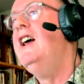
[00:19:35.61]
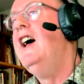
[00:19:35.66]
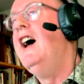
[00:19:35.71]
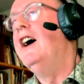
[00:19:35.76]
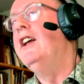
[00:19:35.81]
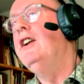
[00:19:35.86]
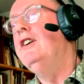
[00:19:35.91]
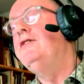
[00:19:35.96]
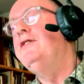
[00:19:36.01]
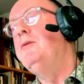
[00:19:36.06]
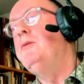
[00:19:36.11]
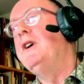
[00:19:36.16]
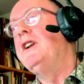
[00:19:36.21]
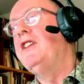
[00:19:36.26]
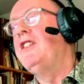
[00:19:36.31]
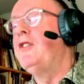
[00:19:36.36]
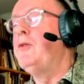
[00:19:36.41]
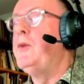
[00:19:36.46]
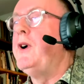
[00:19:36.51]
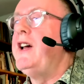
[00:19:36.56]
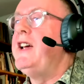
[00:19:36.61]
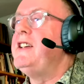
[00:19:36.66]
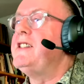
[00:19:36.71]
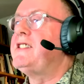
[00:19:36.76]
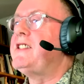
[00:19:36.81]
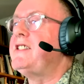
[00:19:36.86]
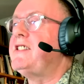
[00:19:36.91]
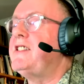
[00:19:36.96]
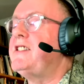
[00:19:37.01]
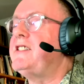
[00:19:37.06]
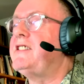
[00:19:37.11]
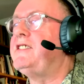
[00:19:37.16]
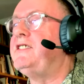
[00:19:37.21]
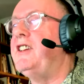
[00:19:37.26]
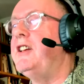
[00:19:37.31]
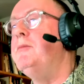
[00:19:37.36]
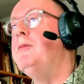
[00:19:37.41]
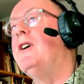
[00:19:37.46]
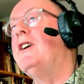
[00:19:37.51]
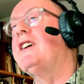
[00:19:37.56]
And often one of the ways this is
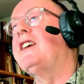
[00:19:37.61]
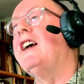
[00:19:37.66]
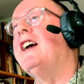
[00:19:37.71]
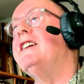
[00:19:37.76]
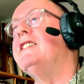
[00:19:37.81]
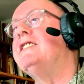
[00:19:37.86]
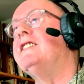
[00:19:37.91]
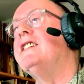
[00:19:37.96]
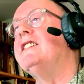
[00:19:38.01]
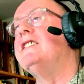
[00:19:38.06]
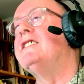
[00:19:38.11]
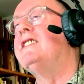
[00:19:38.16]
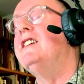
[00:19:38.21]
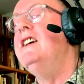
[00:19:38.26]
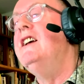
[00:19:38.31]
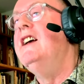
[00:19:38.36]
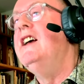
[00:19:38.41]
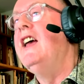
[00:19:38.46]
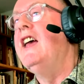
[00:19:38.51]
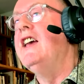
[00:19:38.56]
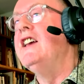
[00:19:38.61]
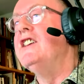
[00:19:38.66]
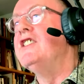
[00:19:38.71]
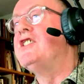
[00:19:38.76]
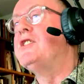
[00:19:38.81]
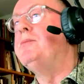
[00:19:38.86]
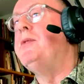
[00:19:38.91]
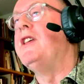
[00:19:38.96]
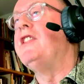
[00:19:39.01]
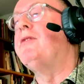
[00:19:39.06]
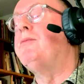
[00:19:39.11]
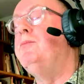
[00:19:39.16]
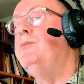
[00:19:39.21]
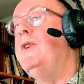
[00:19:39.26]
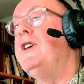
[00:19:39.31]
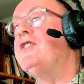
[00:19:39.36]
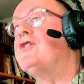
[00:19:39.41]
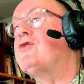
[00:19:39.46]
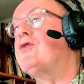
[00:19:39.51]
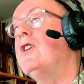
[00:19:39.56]
demarcated is with
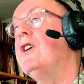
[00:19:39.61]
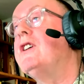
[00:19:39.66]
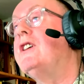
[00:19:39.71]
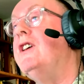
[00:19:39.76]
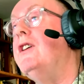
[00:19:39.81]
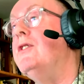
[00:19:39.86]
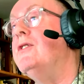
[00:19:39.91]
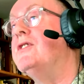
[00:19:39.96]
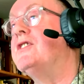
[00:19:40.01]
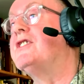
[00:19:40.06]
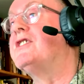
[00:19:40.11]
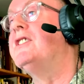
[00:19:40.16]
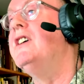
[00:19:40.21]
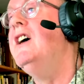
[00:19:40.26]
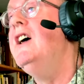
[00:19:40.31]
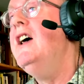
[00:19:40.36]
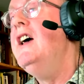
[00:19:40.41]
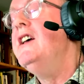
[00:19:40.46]
drug use.